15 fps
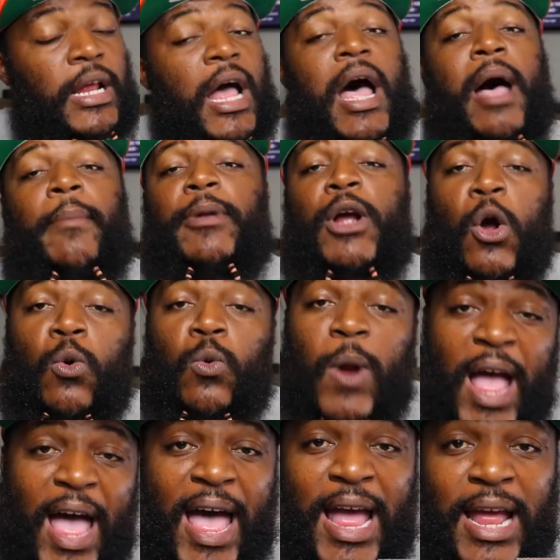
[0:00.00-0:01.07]
I'm gonna
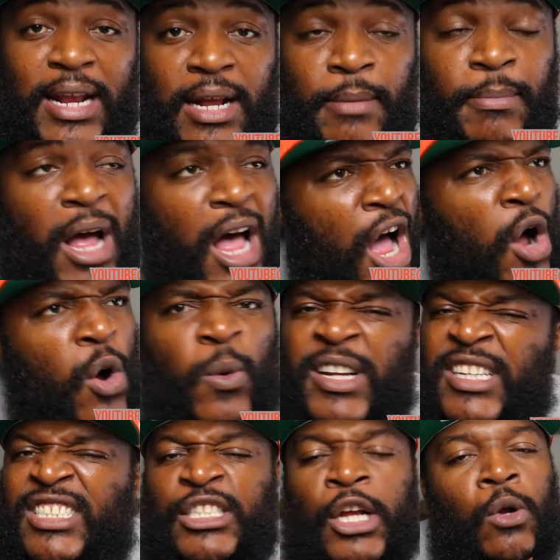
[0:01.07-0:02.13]
ride. I'ma
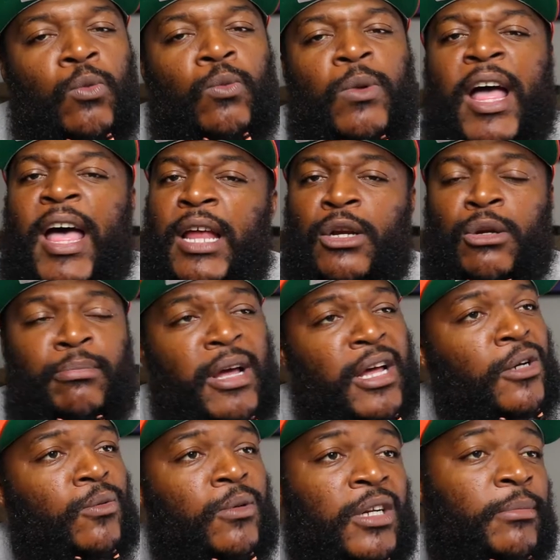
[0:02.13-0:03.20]
always gonna ride no
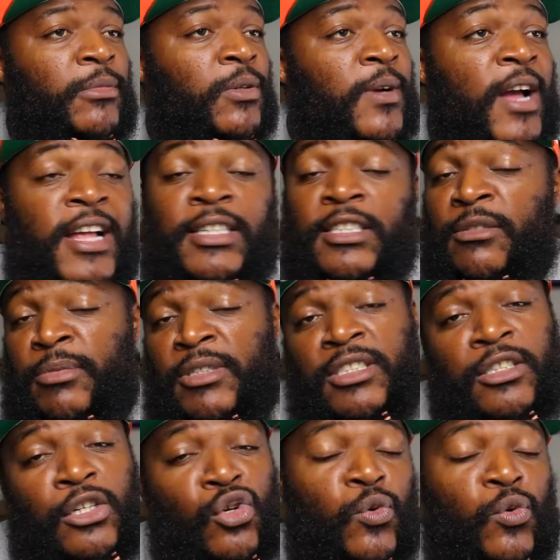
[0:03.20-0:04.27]
matter what. I'ma ride this
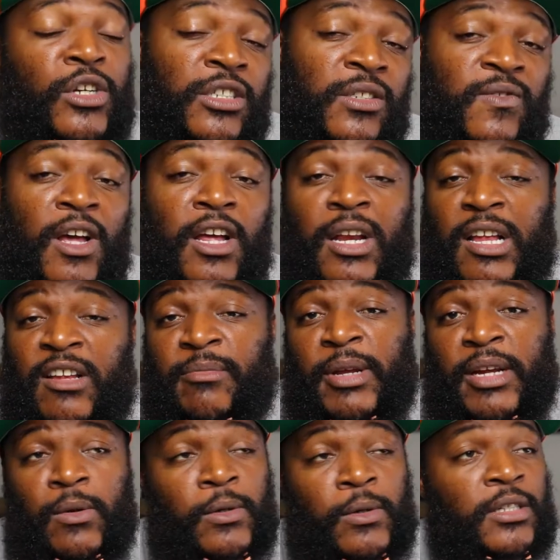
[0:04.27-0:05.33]
bitch till the wheels fall off,
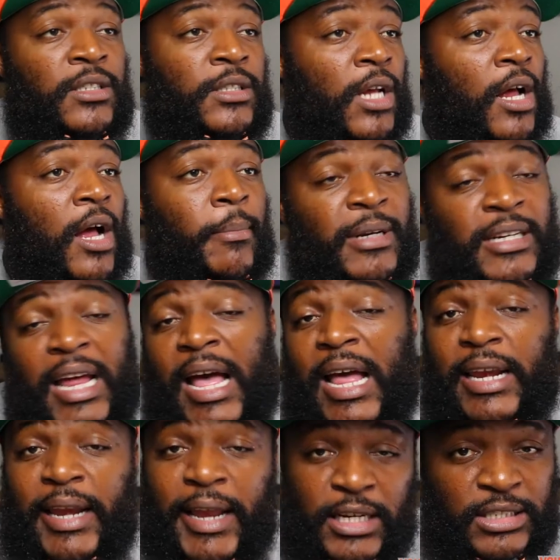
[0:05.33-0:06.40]
man. Real talk. I'ma
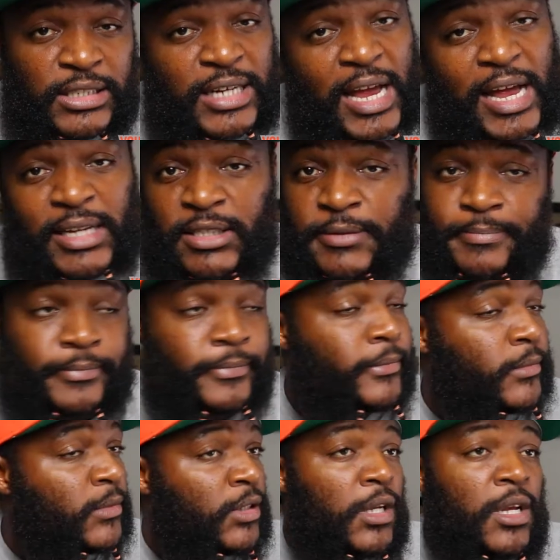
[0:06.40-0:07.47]
die a legend, guys.
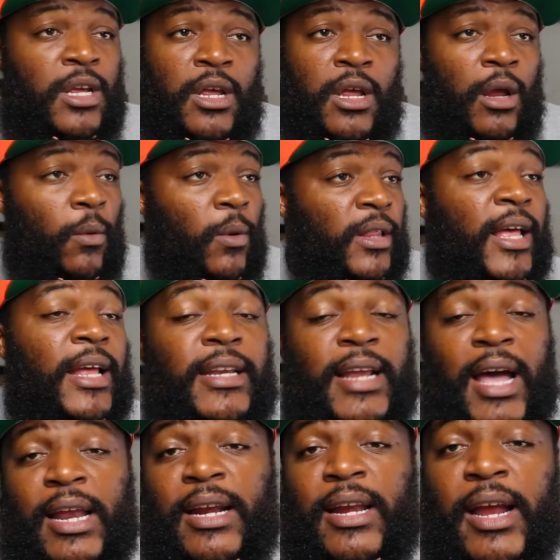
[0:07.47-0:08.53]
Whether I
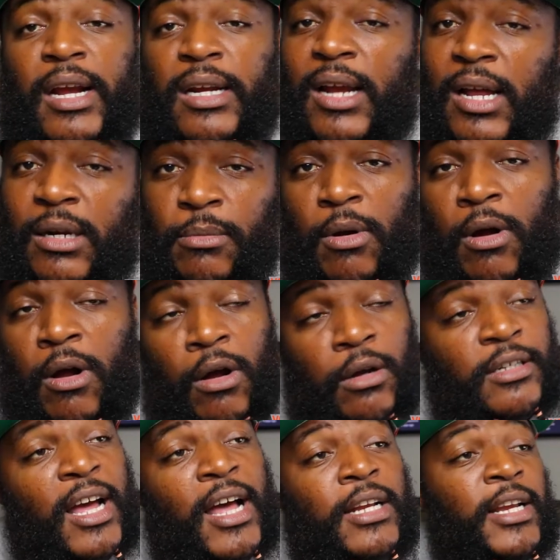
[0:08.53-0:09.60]
die today, die
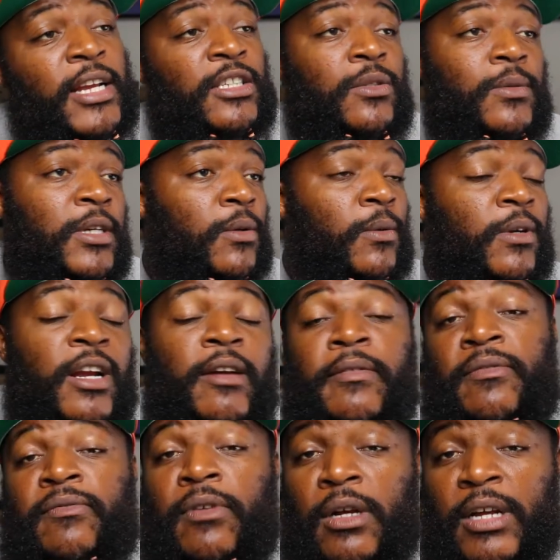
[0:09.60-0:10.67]
tomorrow, die next week, whatever
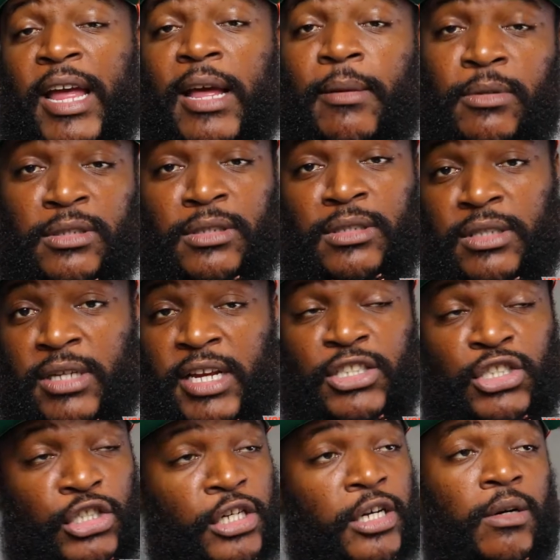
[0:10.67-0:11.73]
the fuck happens,
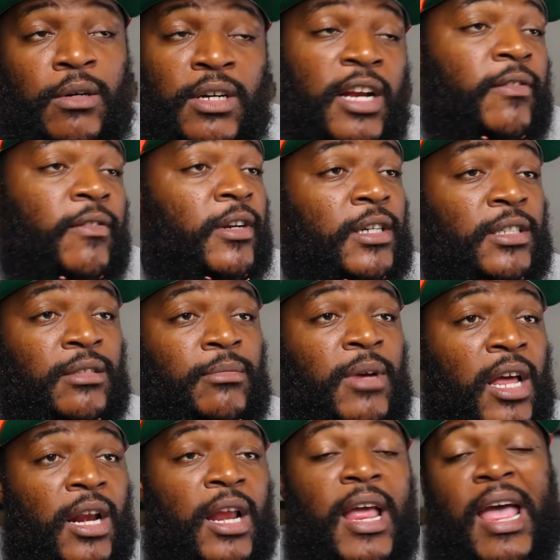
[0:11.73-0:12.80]
next year, whatever, doesn't
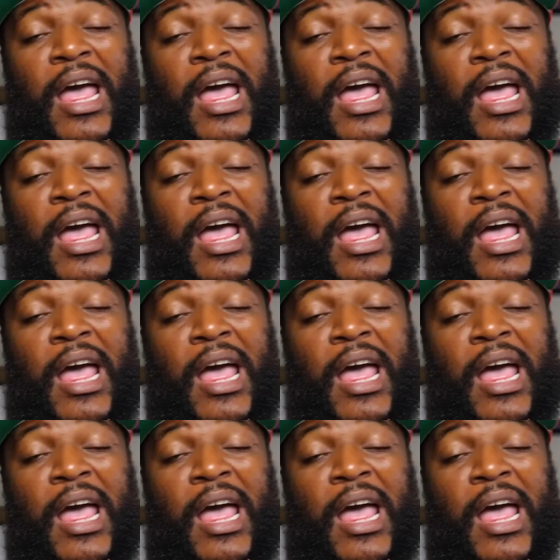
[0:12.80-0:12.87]
matter.